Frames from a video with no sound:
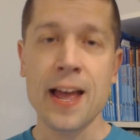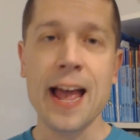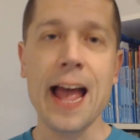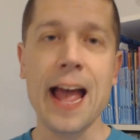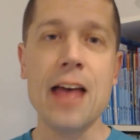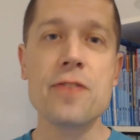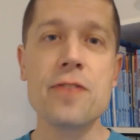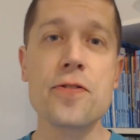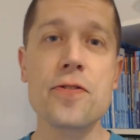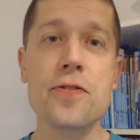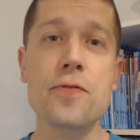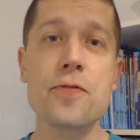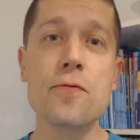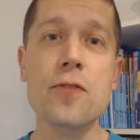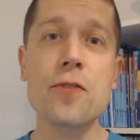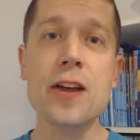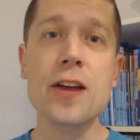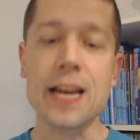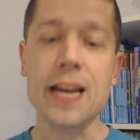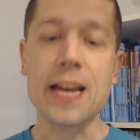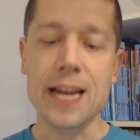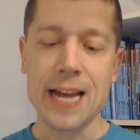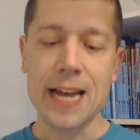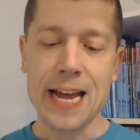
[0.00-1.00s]
And
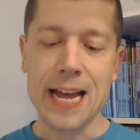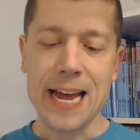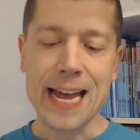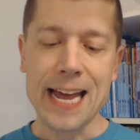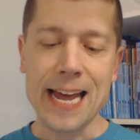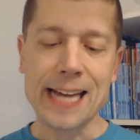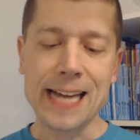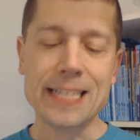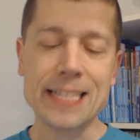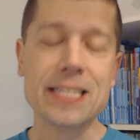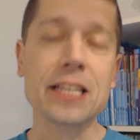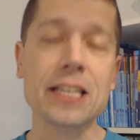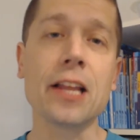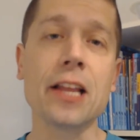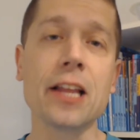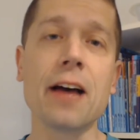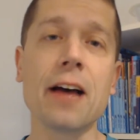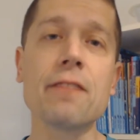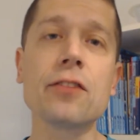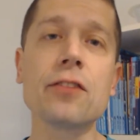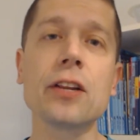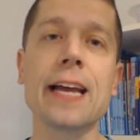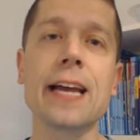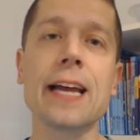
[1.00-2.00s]
three, its
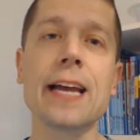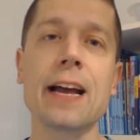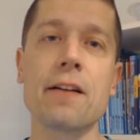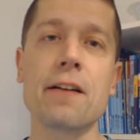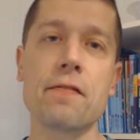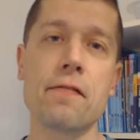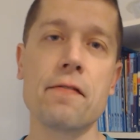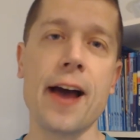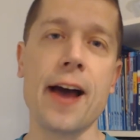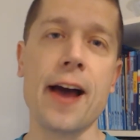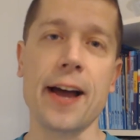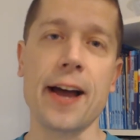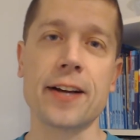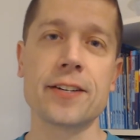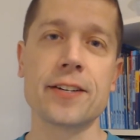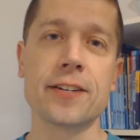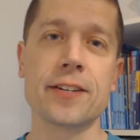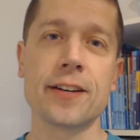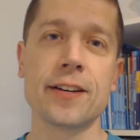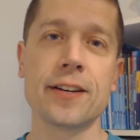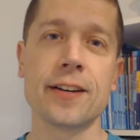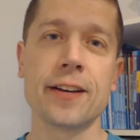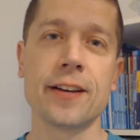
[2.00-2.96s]
leveling effect.